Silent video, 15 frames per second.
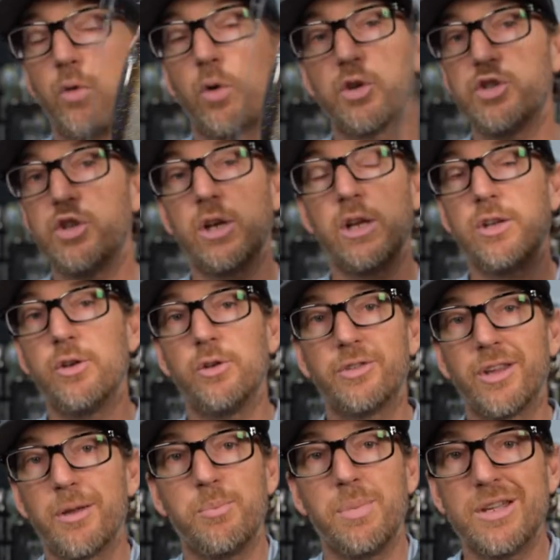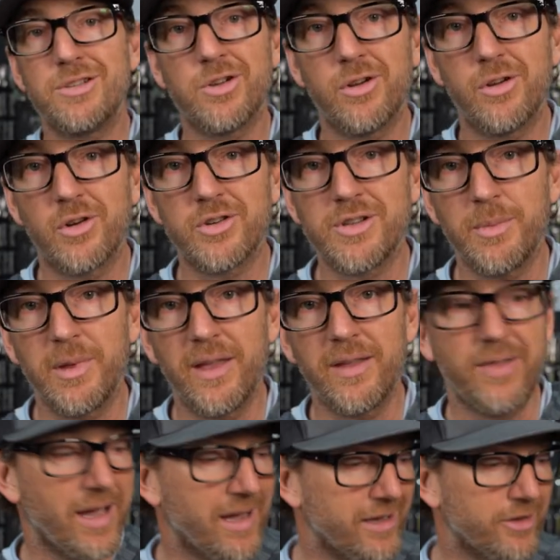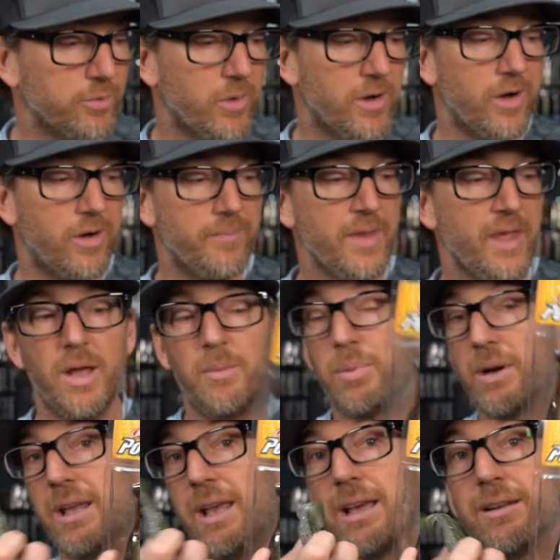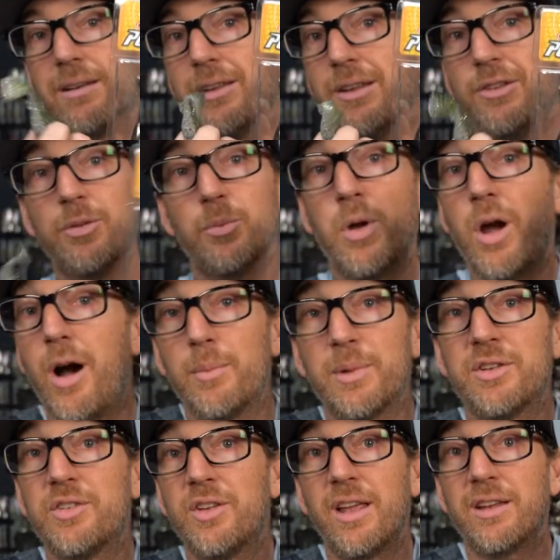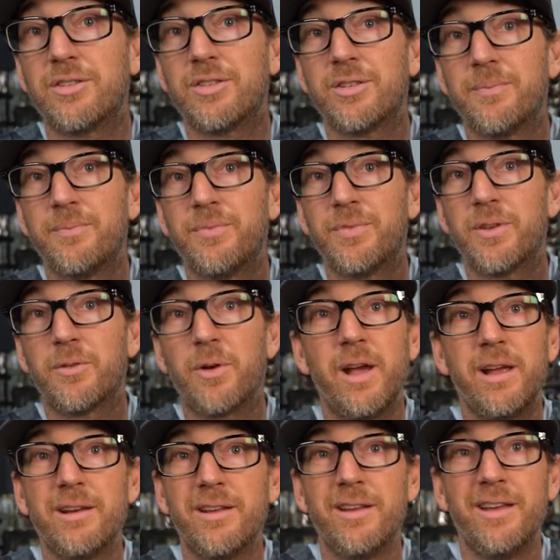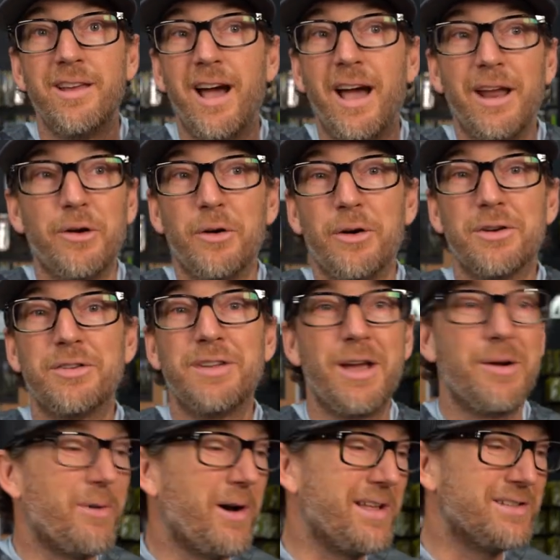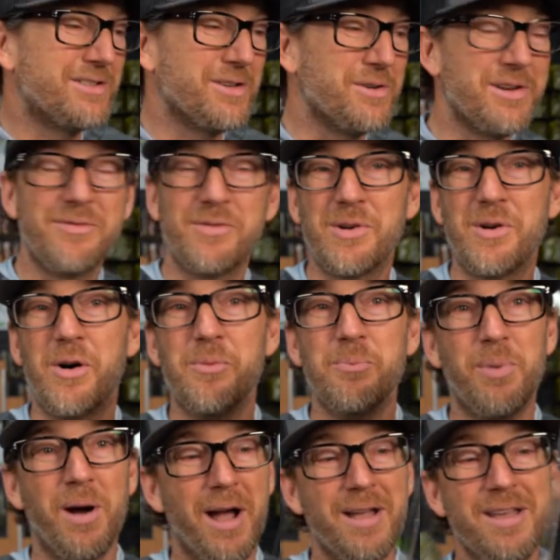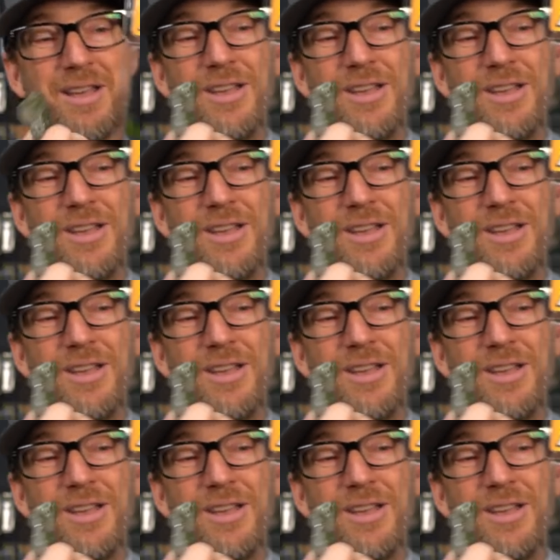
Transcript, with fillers: Of course, you can use like a beast hook or something like that as well. But again, some common sense, right? I don't understand why it's so difficult, but